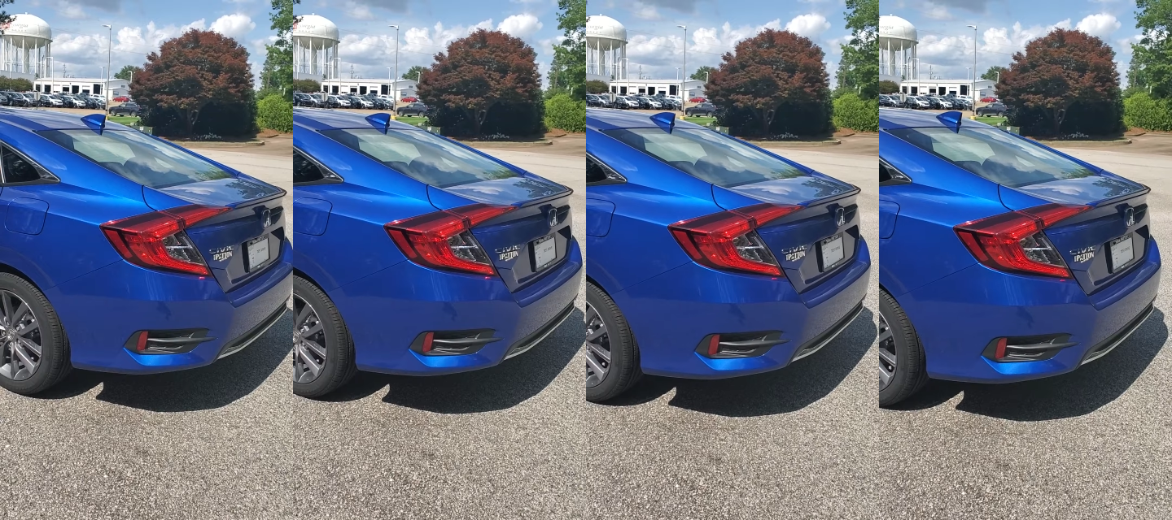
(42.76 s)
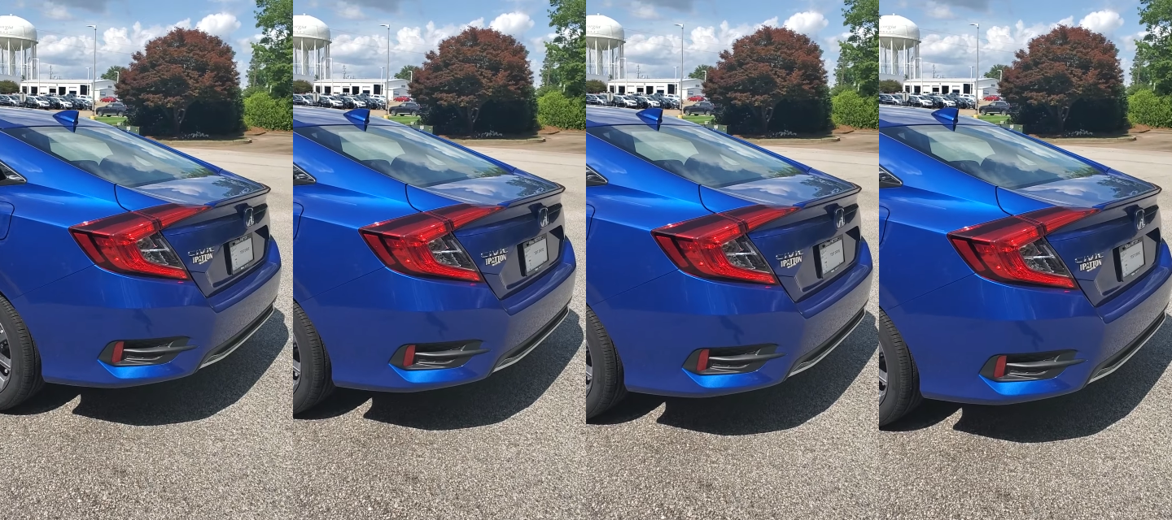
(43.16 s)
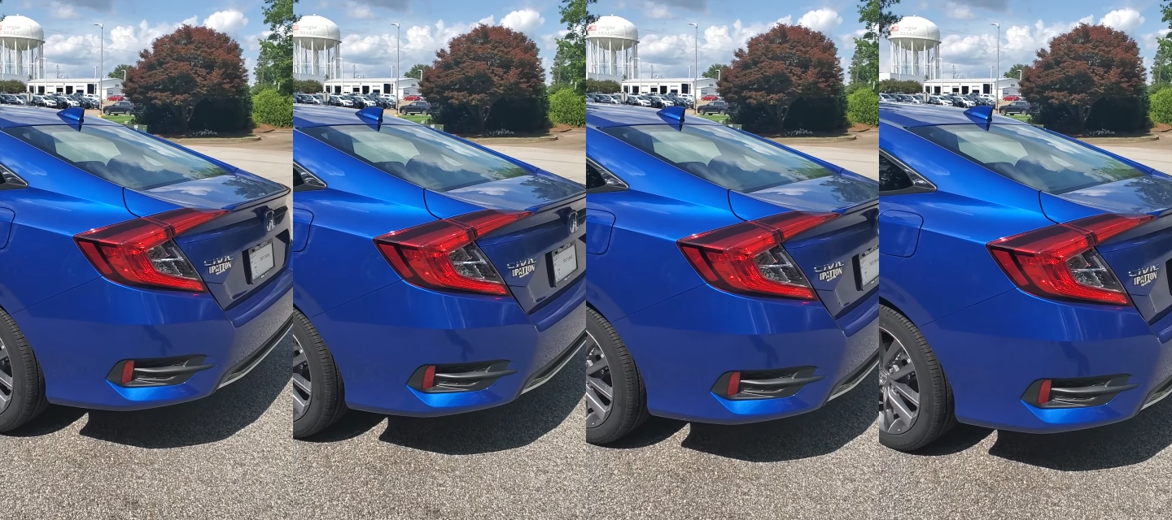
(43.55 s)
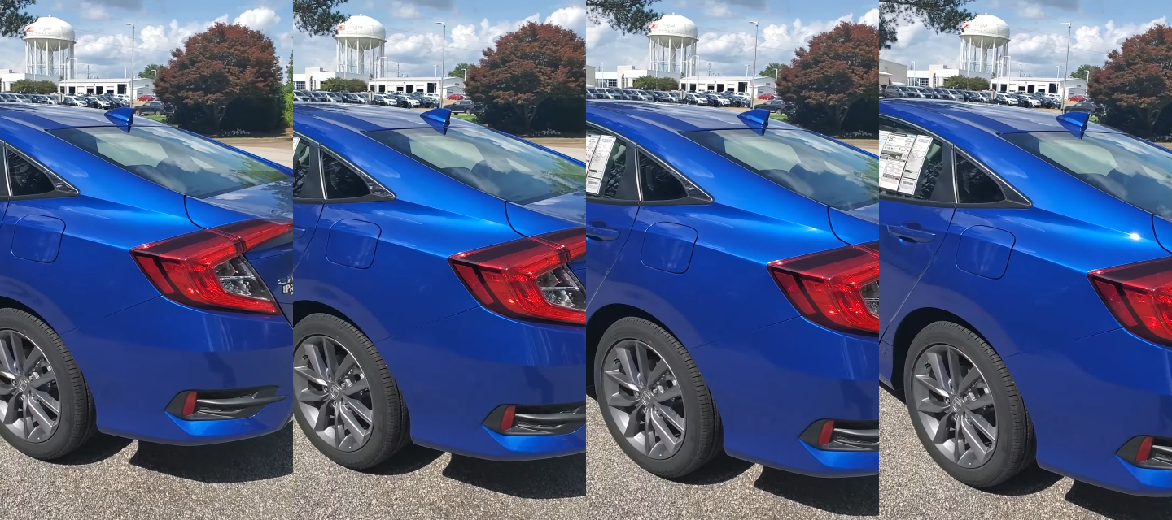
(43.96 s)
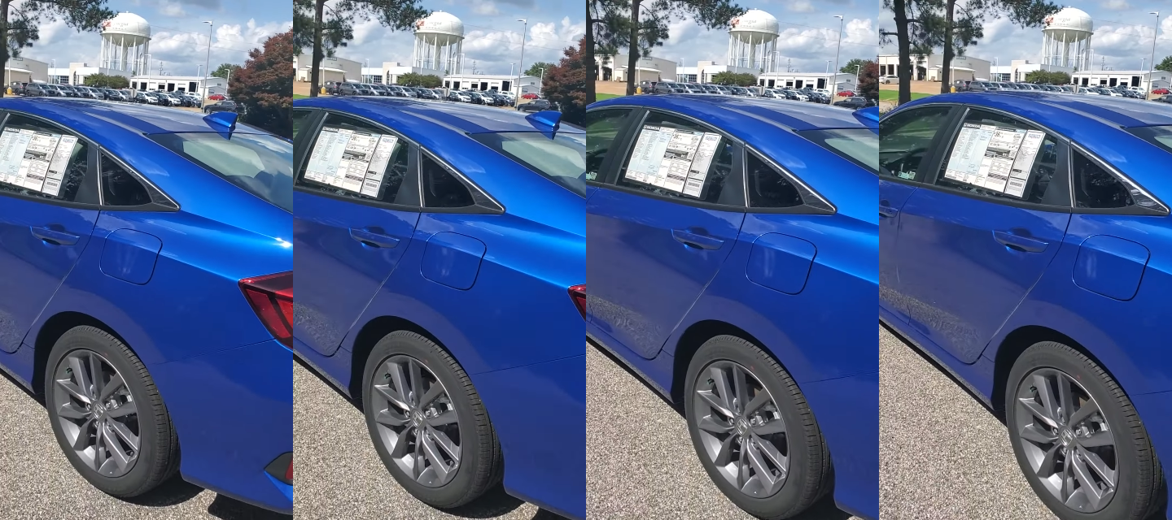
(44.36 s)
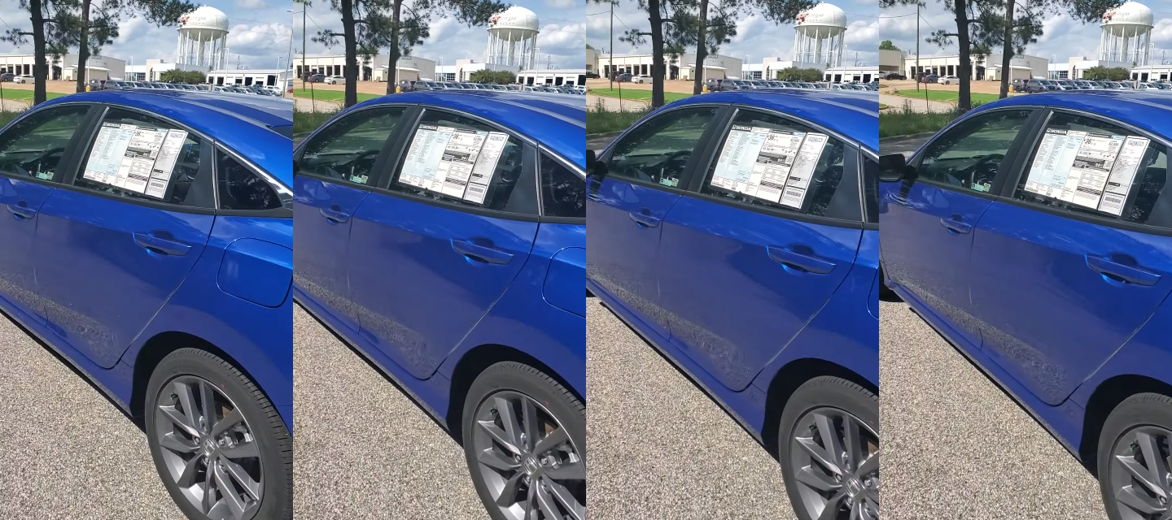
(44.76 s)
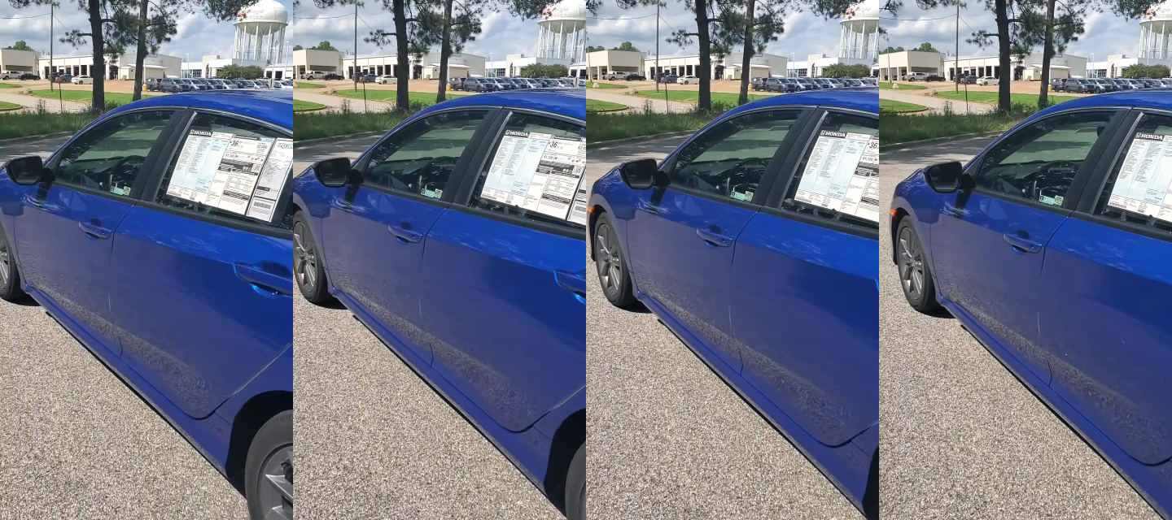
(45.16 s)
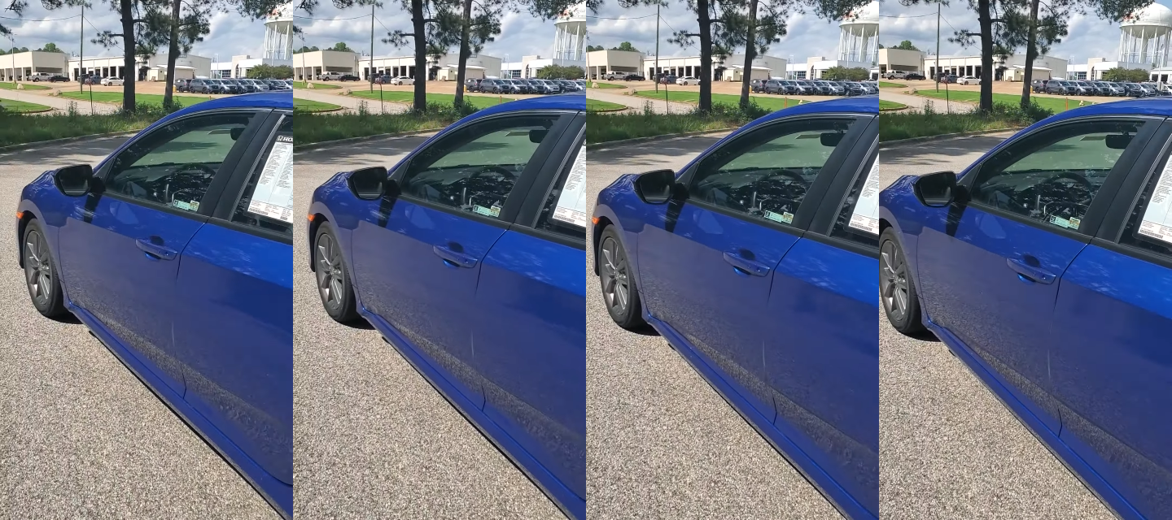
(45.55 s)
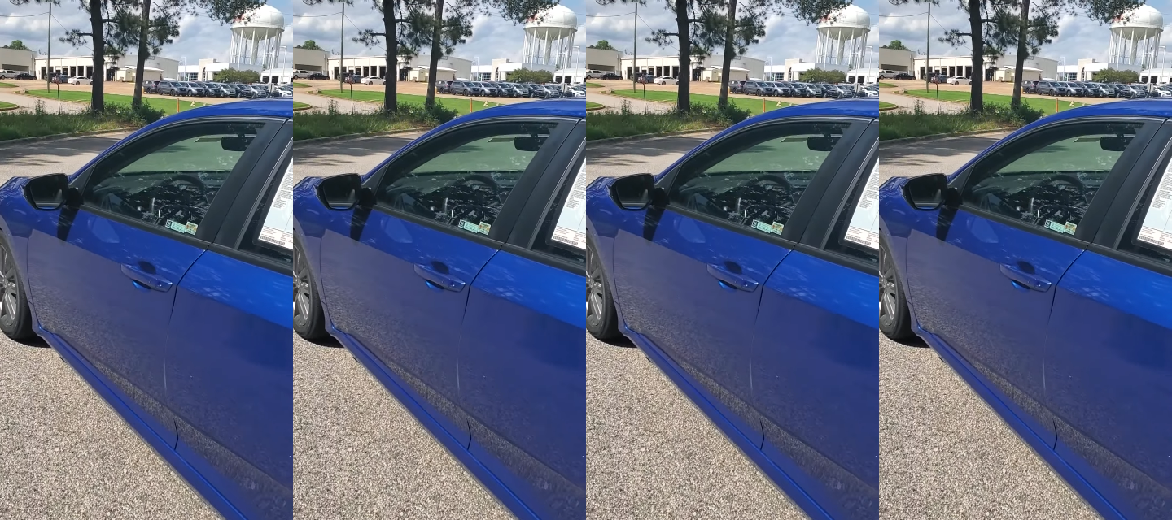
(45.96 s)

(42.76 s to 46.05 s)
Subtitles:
No face is visible, so there are no lips to read.